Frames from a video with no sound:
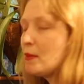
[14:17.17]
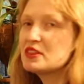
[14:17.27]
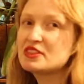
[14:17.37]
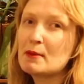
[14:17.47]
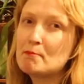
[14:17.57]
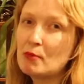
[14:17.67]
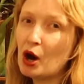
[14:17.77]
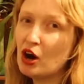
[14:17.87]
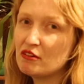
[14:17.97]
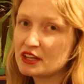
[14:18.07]
but their
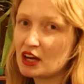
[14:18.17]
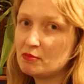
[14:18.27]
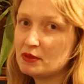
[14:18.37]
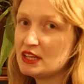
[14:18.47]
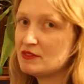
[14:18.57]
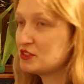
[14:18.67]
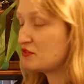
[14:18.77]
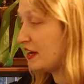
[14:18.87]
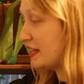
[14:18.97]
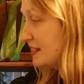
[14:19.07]
barring, I believe,
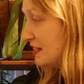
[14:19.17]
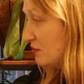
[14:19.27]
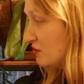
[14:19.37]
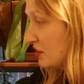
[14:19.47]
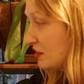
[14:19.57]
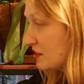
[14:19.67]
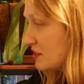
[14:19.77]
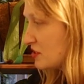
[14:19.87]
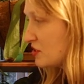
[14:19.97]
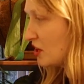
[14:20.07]
is very different.
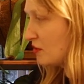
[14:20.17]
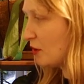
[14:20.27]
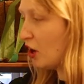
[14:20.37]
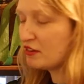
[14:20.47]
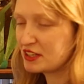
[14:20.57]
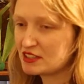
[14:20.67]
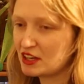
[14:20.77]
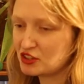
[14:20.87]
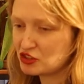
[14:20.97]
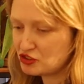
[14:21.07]
So barring is
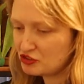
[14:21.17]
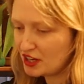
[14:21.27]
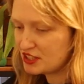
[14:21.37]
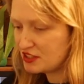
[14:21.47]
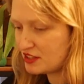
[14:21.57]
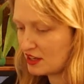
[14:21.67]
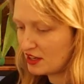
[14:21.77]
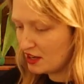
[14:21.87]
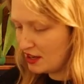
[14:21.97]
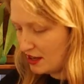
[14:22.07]
like the stress
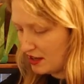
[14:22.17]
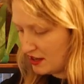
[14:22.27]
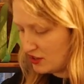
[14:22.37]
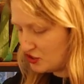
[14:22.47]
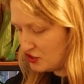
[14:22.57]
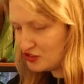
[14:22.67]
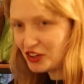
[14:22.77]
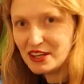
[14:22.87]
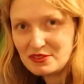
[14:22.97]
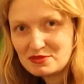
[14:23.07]

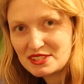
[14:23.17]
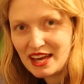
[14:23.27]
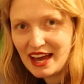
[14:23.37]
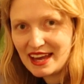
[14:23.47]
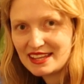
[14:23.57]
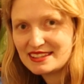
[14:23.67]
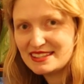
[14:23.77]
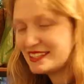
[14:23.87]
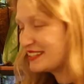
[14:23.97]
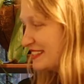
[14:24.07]
stripes that
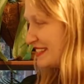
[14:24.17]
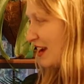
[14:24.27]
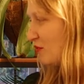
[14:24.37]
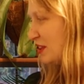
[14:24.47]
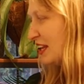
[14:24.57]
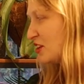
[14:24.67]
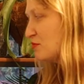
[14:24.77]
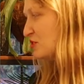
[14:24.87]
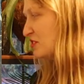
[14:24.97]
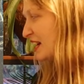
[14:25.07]
discus get when they're
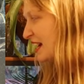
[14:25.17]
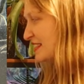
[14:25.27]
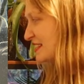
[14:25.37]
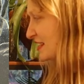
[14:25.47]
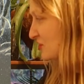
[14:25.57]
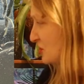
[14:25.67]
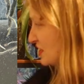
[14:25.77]
communicating.